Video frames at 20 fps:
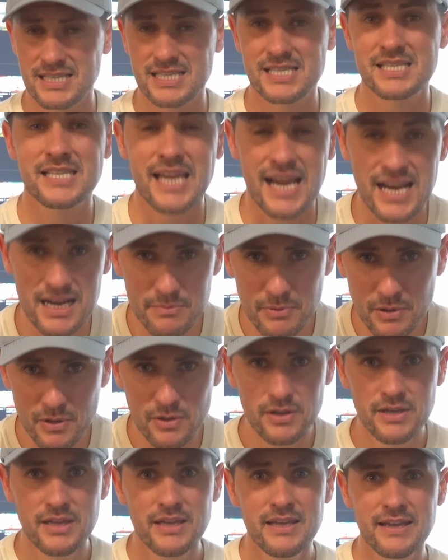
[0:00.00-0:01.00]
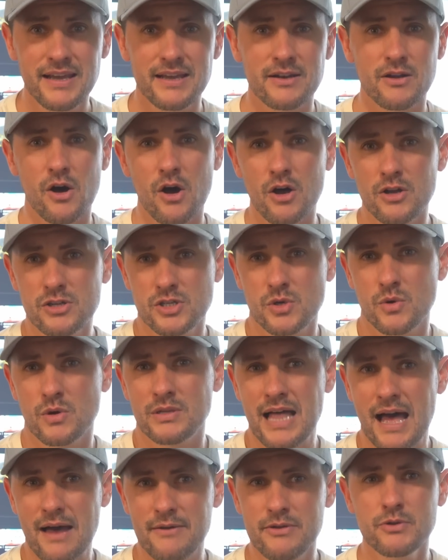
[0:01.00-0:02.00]
sustainable and also
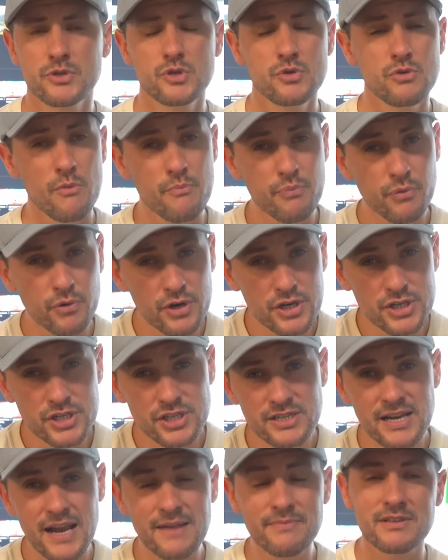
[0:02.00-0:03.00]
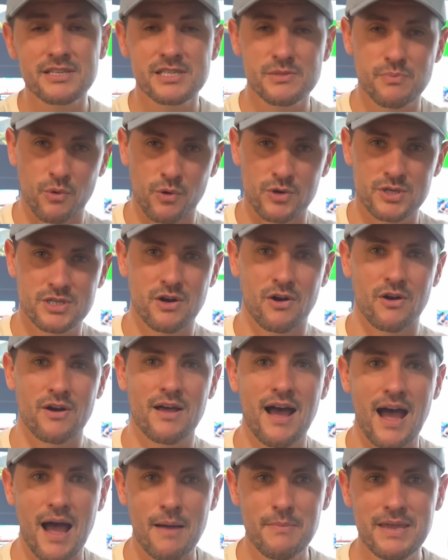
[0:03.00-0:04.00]
allow you to appreciate the sports card
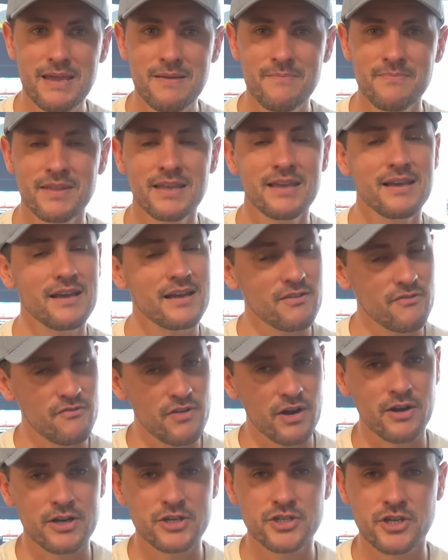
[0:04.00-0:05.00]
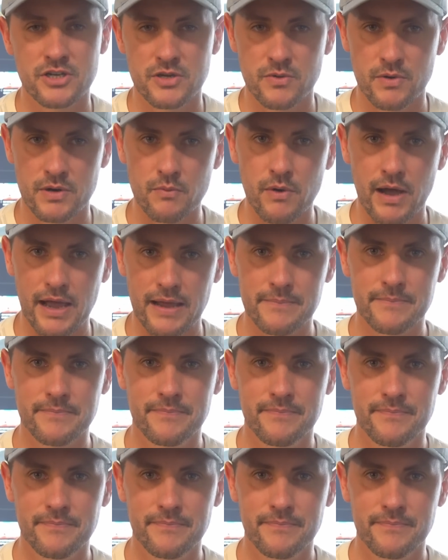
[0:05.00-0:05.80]
hobby in a very genuine way.